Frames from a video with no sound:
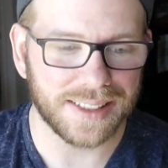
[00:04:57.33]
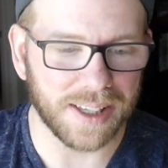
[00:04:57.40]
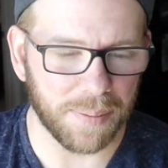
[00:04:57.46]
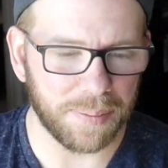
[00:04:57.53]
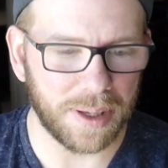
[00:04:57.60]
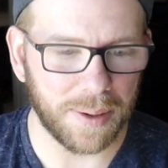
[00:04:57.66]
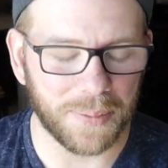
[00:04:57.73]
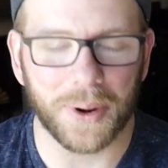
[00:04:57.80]

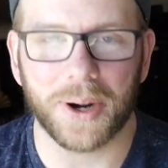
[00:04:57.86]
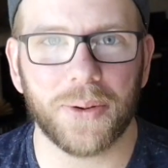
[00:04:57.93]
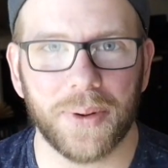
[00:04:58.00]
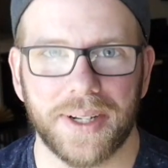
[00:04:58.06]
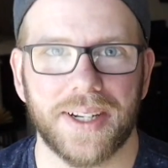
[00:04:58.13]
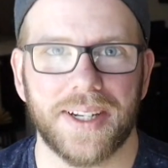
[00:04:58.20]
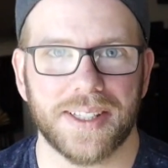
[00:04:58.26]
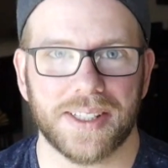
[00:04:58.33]
some people are
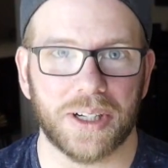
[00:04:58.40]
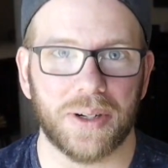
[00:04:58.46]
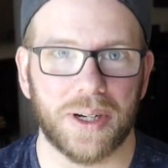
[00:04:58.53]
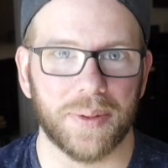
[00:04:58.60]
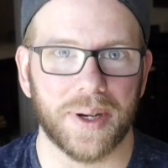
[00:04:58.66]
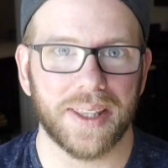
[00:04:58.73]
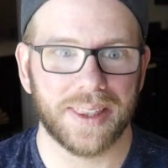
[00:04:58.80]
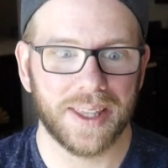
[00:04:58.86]
going to
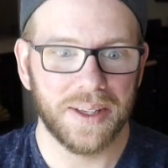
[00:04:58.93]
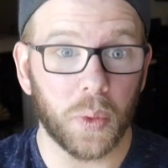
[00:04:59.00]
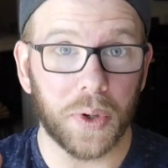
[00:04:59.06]
disagree with.